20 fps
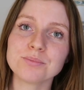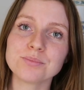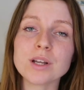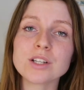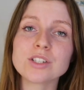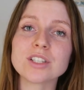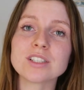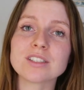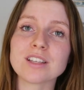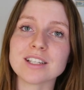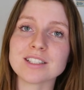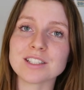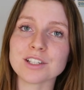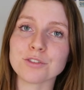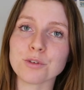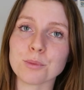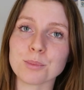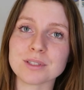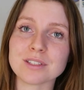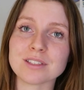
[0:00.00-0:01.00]
which is
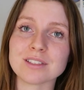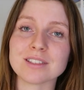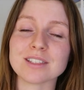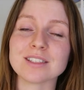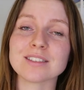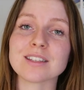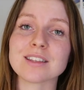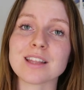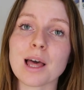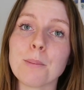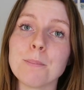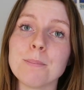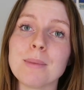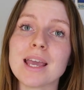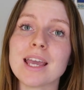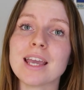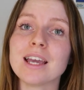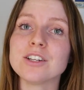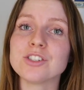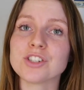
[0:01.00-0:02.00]
ideal for businesses that
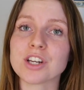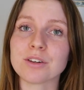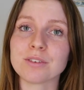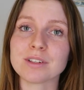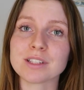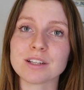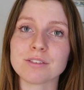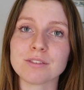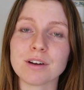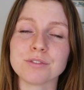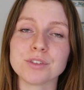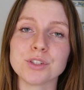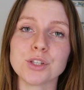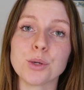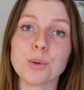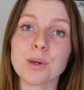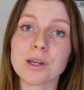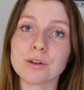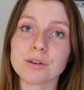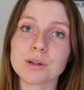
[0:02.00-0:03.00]
may generate their
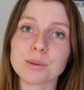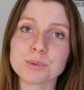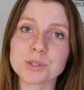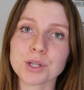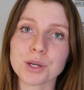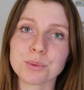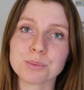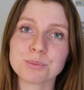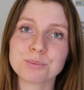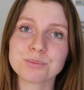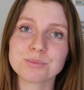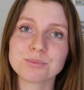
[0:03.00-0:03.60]
revenue in crypto.